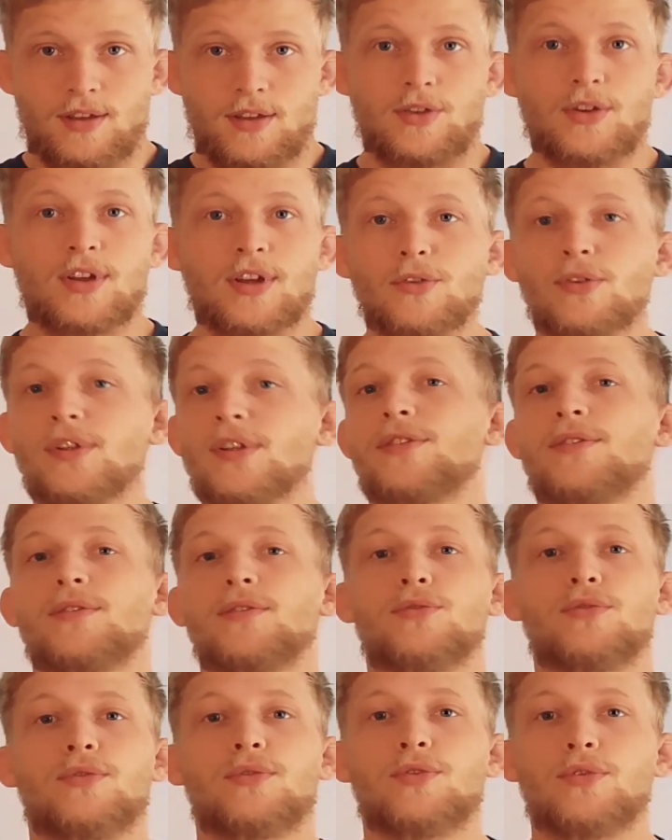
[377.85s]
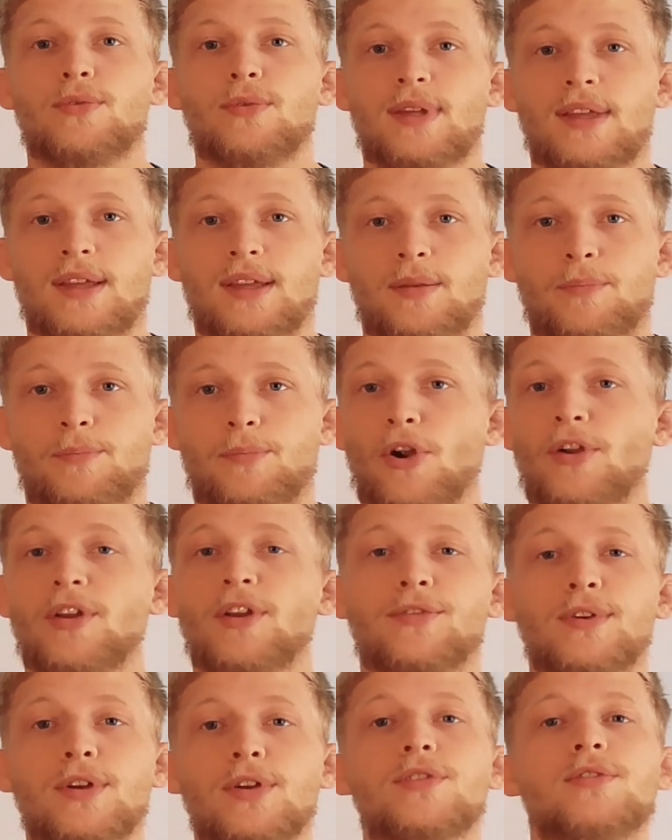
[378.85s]
You can do this doing partner
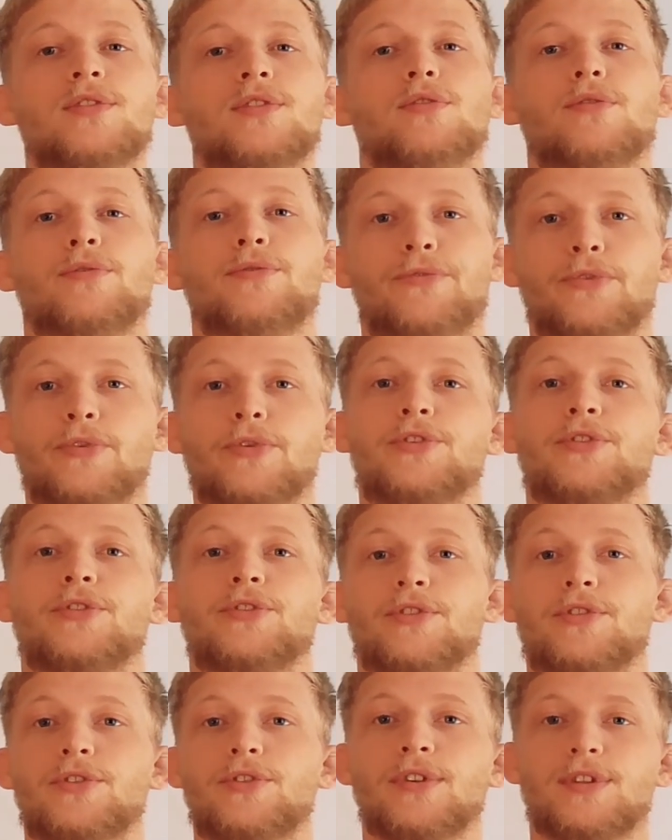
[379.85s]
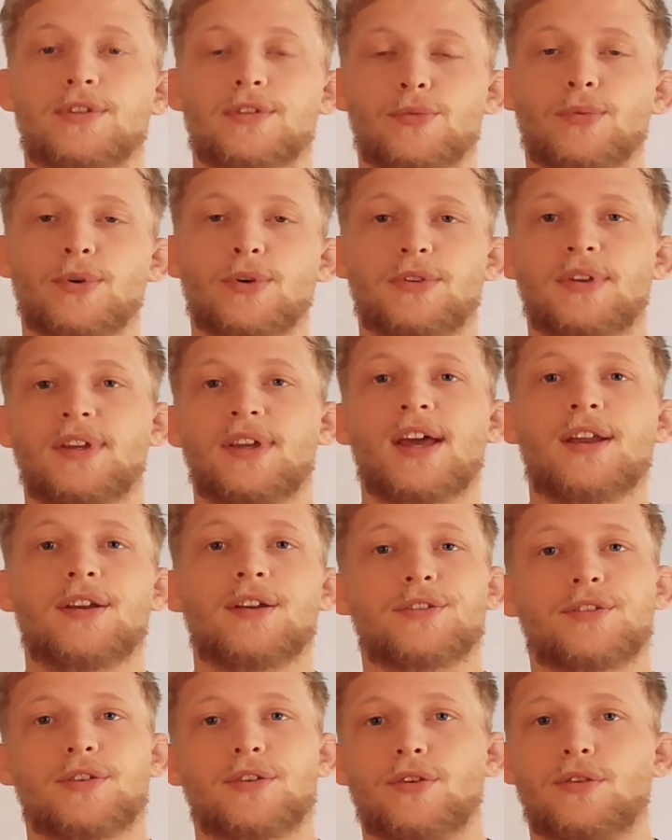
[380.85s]
drills. You'll force your students to work
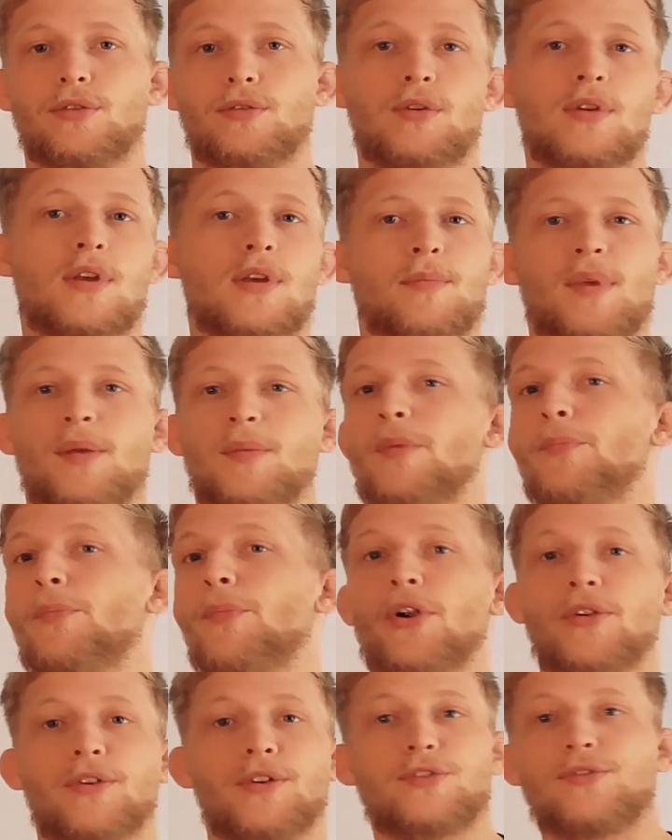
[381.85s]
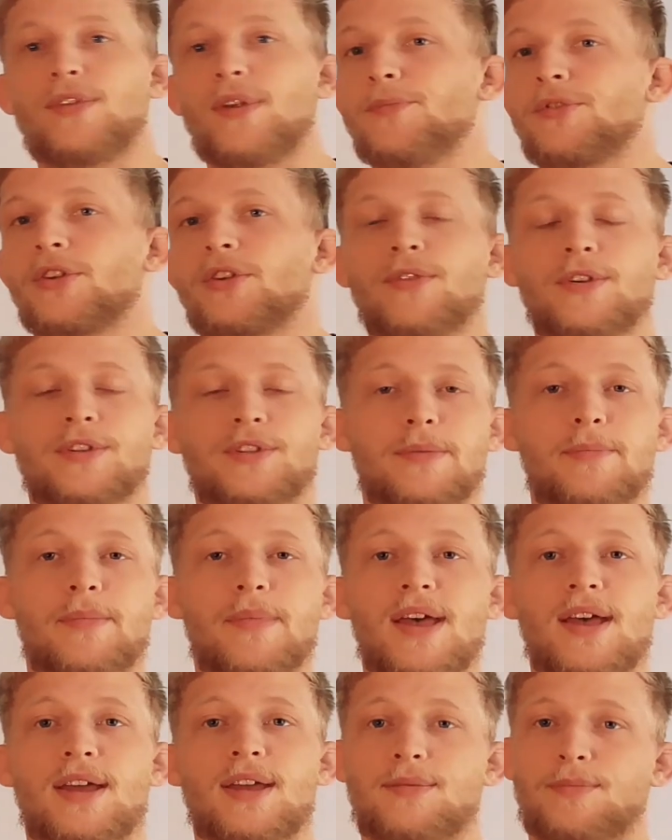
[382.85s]
together, so maybe partner shrimps across the
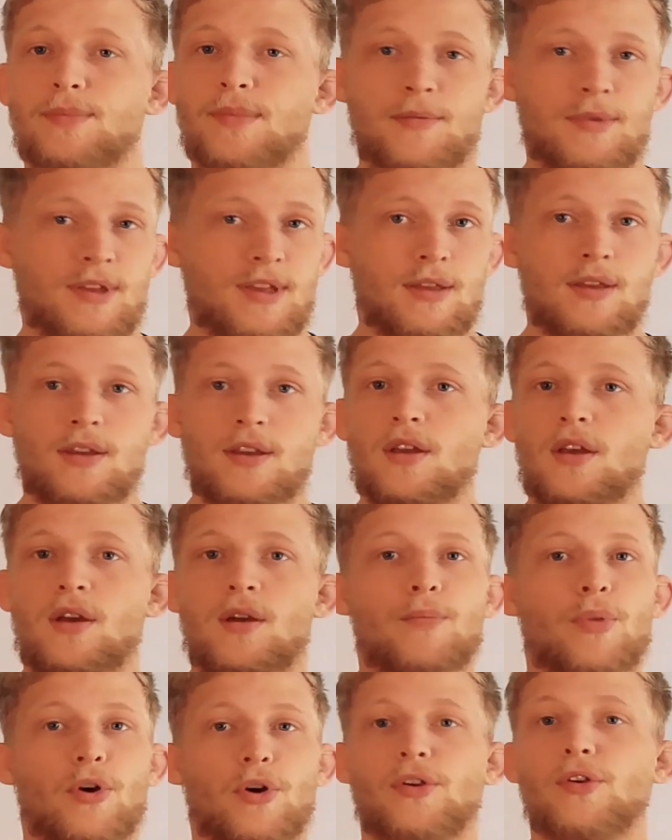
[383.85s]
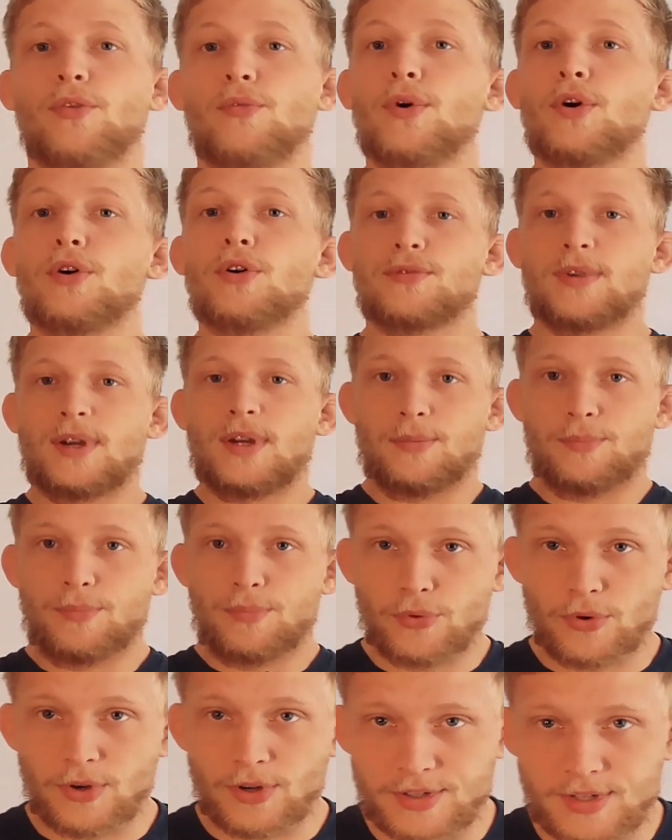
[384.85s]
mat, maybe partner rows where you
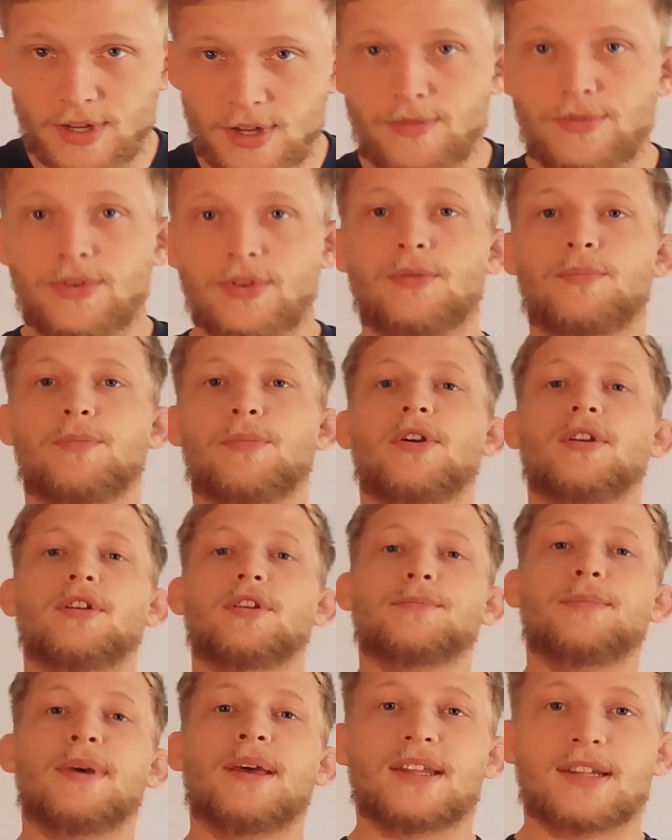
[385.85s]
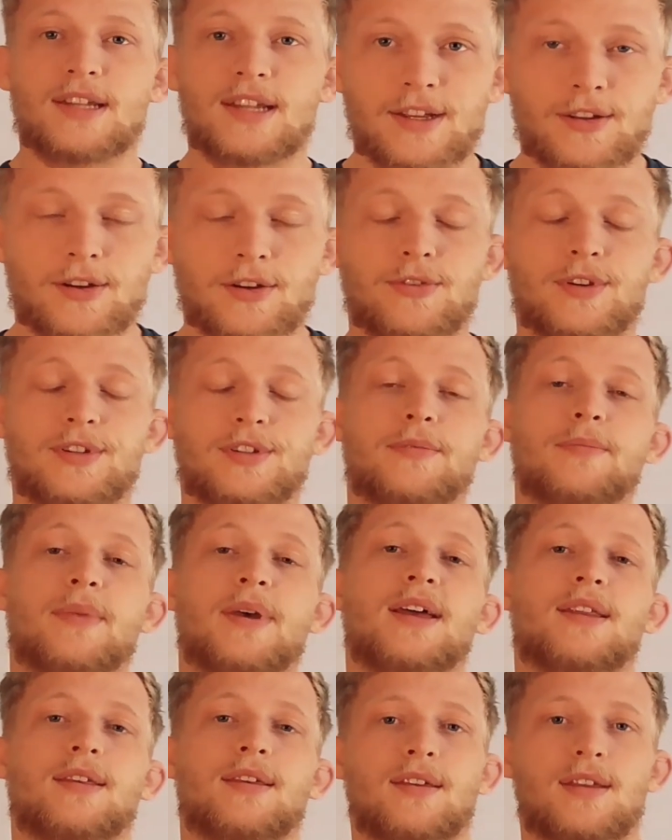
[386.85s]
pull yourself and your partner's pant leg across the
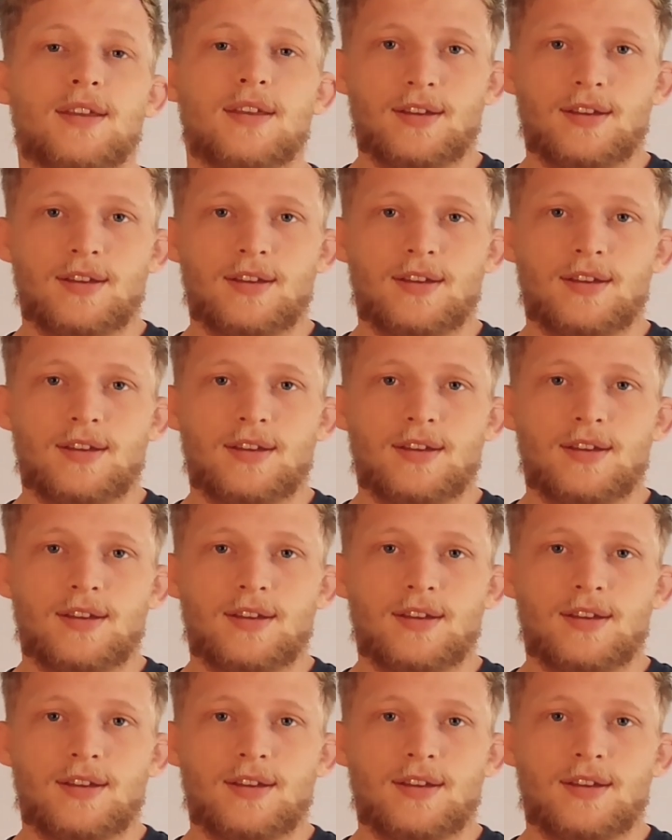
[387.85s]
mat.